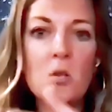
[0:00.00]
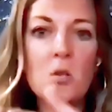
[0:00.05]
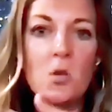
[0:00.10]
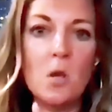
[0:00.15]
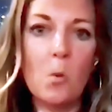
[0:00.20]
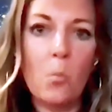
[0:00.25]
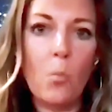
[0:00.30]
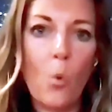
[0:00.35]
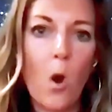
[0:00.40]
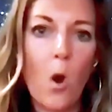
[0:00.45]

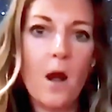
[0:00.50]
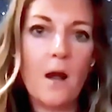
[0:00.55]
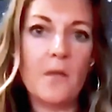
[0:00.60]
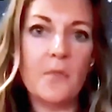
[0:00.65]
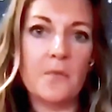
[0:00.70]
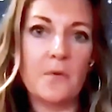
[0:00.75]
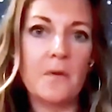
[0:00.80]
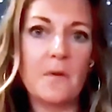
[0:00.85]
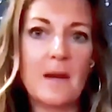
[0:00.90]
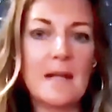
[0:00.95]
It's so you can
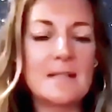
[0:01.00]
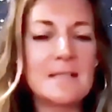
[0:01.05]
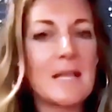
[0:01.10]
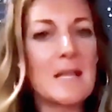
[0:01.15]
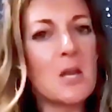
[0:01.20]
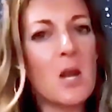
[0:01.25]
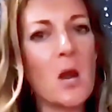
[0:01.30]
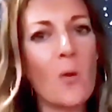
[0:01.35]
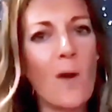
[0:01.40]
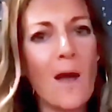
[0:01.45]
walk through
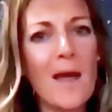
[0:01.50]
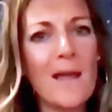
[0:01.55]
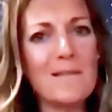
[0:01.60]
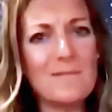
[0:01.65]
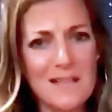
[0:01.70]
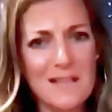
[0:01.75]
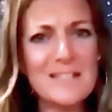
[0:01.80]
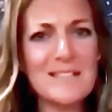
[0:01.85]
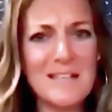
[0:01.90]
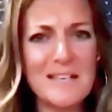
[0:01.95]
it and say, you know
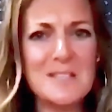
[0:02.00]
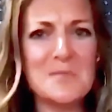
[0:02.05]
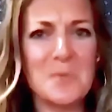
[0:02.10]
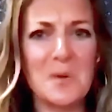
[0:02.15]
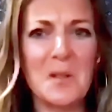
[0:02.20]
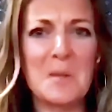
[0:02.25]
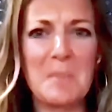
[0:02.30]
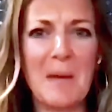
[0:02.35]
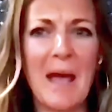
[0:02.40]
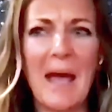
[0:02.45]
what, this
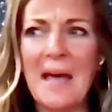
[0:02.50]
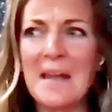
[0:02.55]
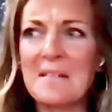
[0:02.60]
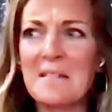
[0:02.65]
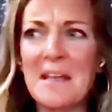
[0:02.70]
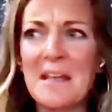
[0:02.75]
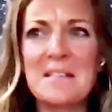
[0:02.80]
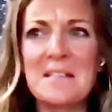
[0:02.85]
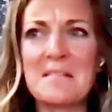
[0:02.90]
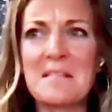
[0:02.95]
is really
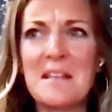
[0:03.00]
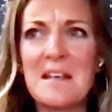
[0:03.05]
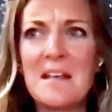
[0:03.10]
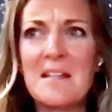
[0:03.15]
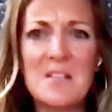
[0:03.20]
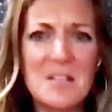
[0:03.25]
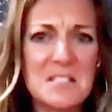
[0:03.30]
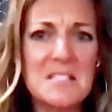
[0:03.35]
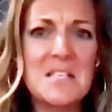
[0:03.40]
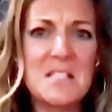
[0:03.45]
bad. Like,
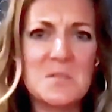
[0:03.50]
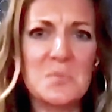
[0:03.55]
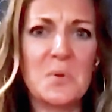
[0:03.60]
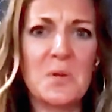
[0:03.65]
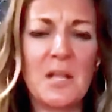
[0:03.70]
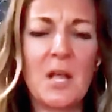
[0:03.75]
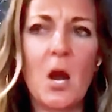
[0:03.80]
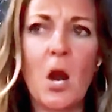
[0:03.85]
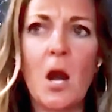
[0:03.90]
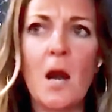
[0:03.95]

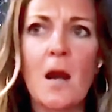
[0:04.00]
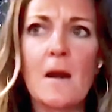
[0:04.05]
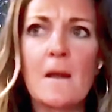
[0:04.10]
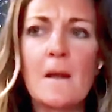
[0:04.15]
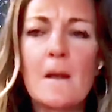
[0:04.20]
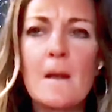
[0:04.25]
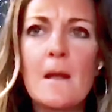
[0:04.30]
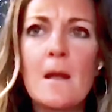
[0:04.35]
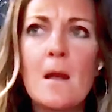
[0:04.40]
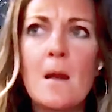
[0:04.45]
this is really
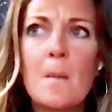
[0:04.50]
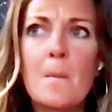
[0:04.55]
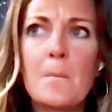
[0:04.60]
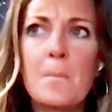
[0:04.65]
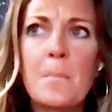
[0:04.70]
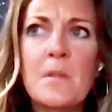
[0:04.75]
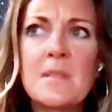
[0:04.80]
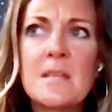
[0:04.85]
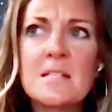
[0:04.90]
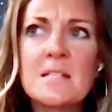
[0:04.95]
hard.
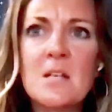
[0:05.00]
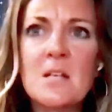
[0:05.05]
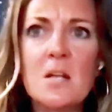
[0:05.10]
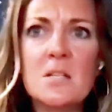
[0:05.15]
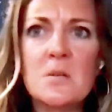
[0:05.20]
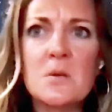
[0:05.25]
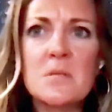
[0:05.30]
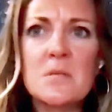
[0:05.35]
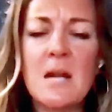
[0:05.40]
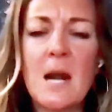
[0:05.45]

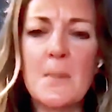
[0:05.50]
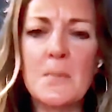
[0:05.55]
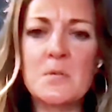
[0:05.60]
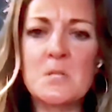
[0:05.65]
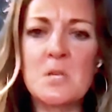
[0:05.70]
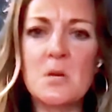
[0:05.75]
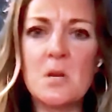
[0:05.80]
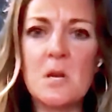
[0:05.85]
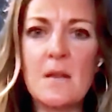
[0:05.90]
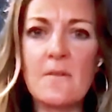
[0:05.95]
But this
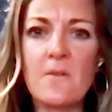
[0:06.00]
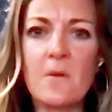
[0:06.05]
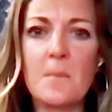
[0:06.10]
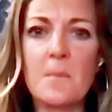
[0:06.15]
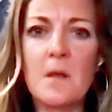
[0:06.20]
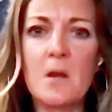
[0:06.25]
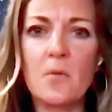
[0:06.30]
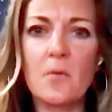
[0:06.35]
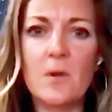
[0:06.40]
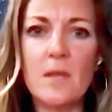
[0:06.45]
also is an
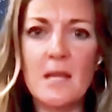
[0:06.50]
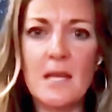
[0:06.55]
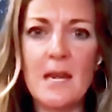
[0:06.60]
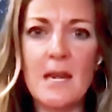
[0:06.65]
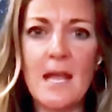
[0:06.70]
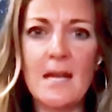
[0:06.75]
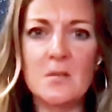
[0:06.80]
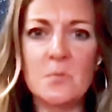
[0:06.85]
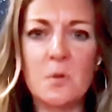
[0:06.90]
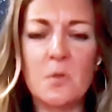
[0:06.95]
opportunity for me
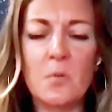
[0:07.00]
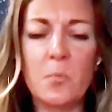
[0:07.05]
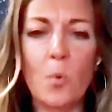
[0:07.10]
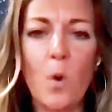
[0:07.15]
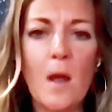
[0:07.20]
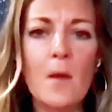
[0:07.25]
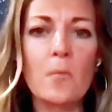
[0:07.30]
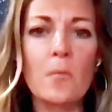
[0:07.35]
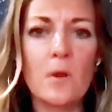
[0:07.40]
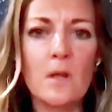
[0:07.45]
to
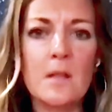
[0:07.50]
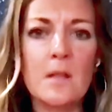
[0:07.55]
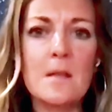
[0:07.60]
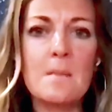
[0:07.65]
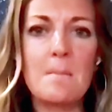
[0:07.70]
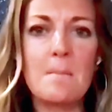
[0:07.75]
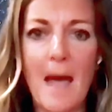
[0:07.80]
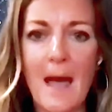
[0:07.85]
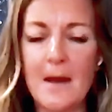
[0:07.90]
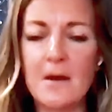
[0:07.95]
reconnect with
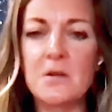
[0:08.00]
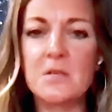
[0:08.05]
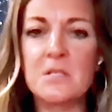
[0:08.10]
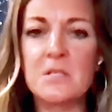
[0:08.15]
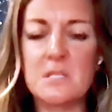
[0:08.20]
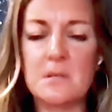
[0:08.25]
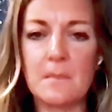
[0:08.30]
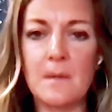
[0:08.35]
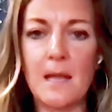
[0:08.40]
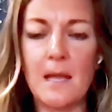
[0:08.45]
what really
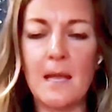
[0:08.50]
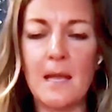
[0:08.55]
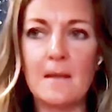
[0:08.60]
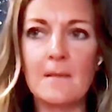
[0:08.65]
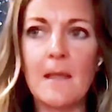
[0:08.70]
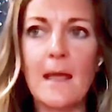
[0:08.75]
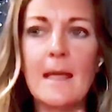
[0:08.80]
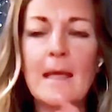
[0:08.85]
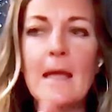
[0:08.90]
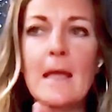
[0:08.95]
matters
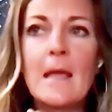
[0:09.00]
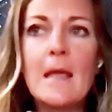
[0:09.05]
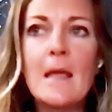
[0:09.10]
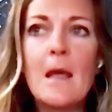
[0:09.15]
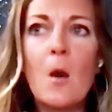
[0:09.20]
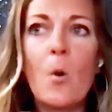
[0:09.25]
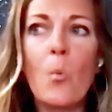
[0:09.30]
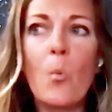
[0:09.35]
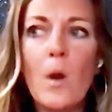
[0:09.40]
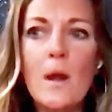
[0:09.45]
to me.
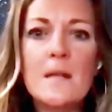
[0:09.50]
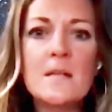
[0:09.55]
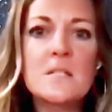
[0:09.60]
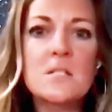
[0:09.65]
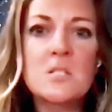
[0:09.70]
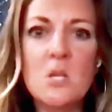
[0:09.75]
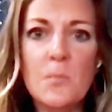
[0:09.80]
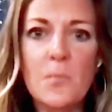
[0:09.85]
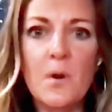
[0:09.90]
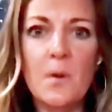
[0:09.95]
Like,
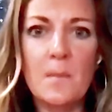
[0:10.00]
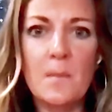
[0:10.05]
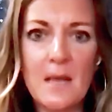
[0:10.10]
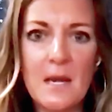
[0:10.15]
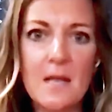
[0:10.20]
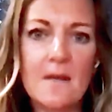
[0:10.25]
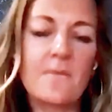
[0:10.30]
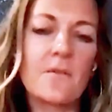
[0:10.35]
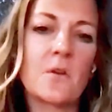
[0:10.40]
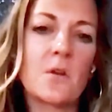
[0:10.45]
what is
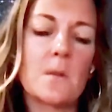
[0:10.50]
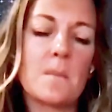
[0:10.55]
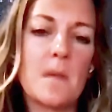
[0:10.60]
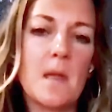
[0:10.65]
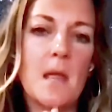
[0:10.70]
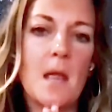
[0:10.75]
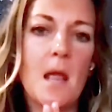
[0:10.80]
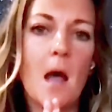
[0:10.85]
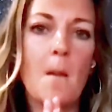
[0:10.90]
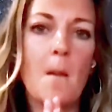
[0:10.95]
super
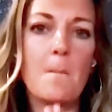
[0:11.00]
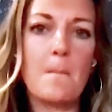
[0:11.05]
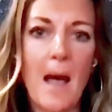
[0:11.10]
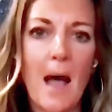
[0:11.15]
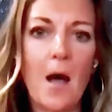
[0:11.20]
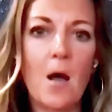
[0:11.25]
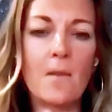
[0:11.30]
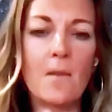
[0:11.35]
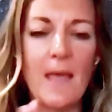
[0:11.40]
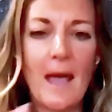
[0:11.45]
meaningful to
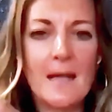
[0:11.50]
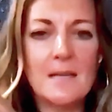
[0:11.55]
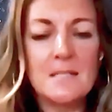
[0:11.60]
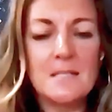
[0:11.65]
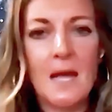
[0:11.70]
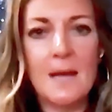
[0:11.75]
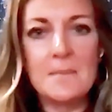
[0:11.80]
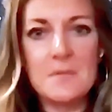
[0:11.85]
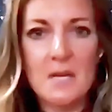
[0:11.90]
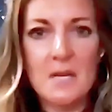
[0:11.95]
me
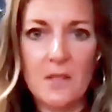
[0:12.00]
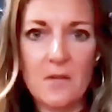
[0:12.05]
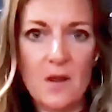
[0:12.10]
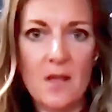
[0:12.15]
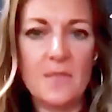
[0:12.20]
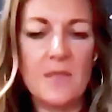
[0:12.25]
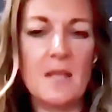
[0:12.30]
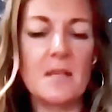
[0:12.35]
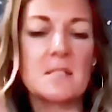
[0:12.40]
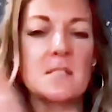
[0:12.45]
about that
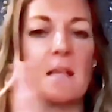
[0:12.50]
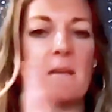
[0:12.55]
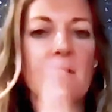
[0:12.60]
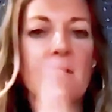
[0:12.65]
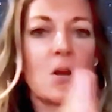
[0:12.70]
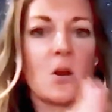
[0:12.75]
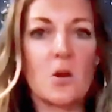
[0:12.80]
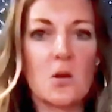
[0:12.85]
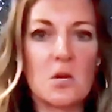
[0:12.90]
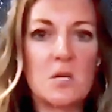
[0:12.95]
time together at
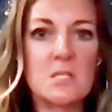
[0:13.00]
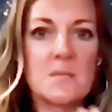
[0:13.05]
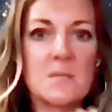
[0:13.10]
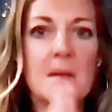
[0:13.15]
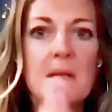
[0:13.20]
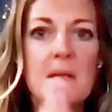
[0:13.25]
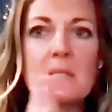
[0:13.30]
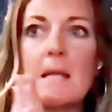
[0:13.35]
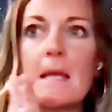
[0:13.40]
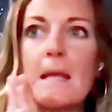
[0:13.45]
Thanksgiving
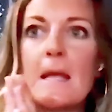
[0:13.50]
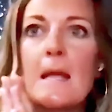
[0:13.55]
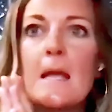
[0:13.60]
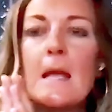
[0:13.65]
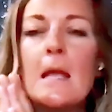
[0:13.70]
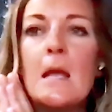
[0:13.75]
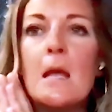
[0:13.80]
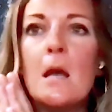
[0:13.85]
or Christmas?